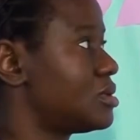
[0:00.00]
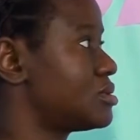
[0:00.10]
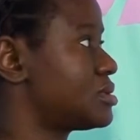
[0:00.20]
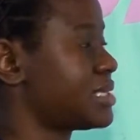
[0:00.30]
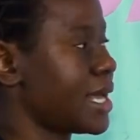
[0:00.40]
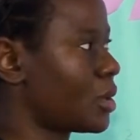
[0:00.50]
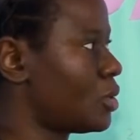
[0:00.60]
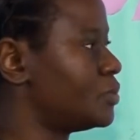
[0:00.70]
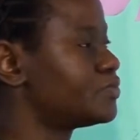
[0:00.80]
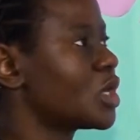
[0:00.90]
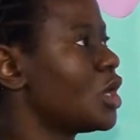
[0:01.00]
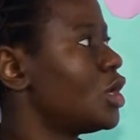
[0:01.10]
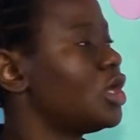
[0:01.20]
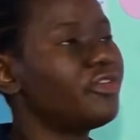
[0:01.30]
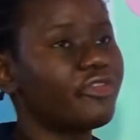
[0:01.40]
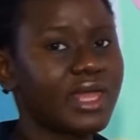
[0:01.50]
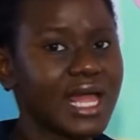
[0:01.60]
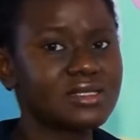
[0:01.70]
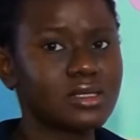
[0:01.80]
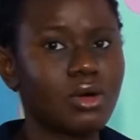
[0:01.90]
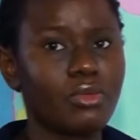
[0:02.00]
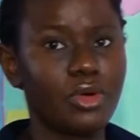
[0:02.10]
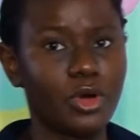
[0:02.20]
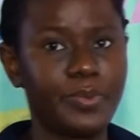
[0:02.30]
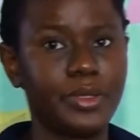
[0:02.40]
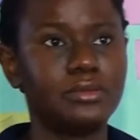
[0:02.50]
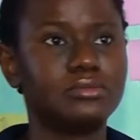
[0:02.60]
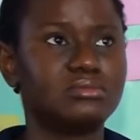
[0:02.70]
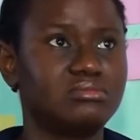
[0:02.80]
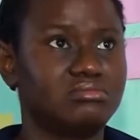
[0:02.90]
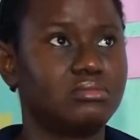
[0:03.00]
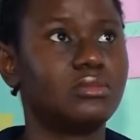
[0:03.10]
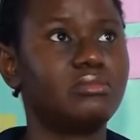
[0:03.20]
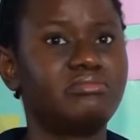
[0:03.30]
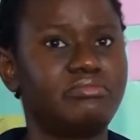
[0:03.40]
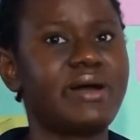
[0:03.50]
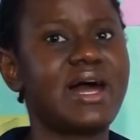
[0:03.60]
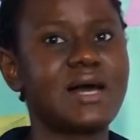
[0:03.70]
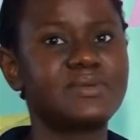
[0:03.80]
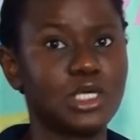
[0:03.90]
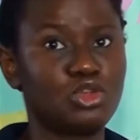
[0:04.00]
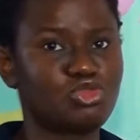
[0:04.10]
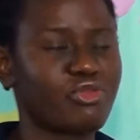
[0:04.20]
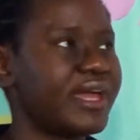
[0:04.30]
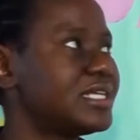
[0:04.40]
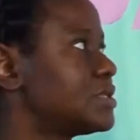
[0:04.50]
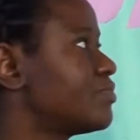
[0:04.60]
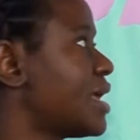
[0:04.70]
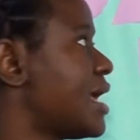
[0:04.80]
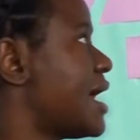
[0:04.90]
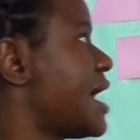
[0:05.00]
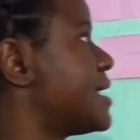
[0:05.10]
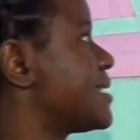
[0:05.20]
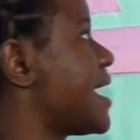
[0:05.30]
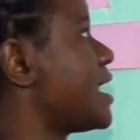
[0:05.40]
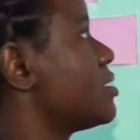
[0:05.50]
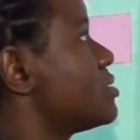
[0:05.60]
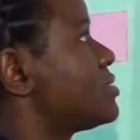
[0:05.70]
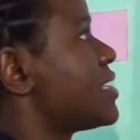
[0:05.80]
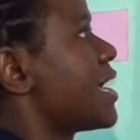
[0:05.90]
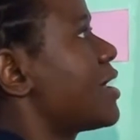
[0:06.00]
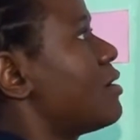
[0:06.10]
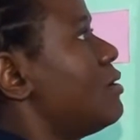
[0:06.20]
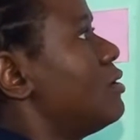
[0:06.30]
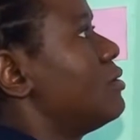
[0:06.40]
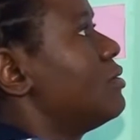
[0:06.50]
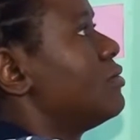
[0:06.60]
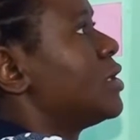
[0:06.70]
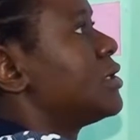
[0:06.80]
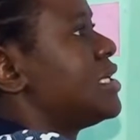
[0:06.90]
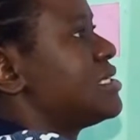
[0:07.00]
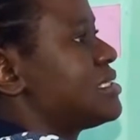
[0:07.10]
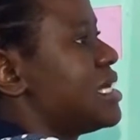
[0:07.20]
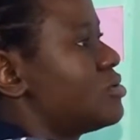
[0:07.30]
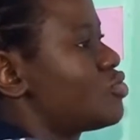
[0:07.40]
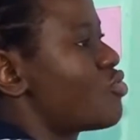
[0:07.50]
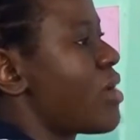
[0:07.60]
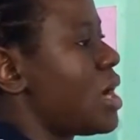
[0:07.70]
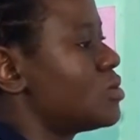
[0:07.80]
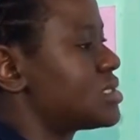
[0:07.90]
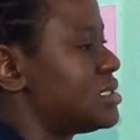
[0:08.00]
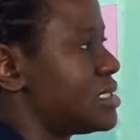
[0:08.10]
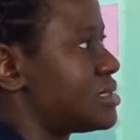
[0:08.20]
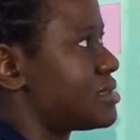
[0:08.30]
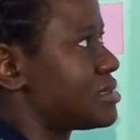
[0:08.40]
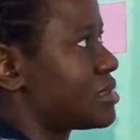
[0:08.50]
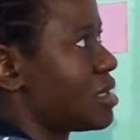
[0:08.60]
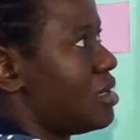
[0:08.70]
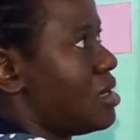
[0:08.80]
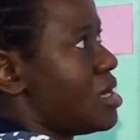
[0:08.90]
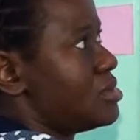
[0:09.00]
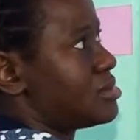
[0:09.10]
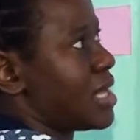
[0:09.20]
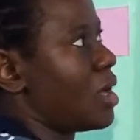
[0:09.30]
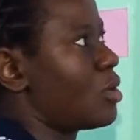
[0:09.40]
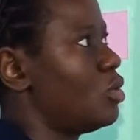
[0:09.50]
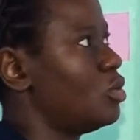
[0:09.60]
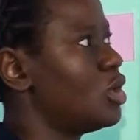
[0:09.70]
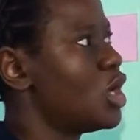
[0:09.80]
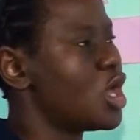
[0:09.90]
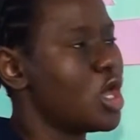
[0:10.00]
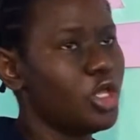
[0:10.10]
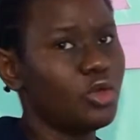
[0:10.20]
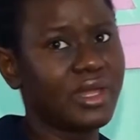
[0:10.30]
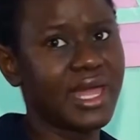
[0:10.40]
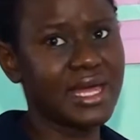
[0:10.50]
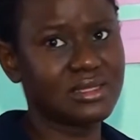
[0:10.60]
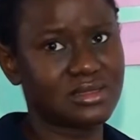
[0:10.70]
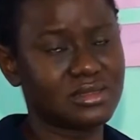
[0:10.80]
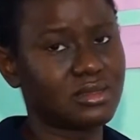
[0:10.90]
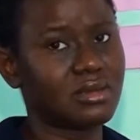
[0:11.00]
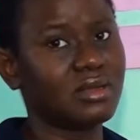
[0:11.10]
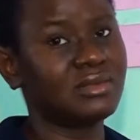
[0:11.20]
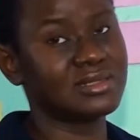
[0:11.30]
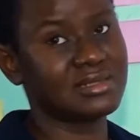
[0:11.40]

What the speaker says: circle. If you get a rope, perhaps a thread, and then take the distance round this circle, you get the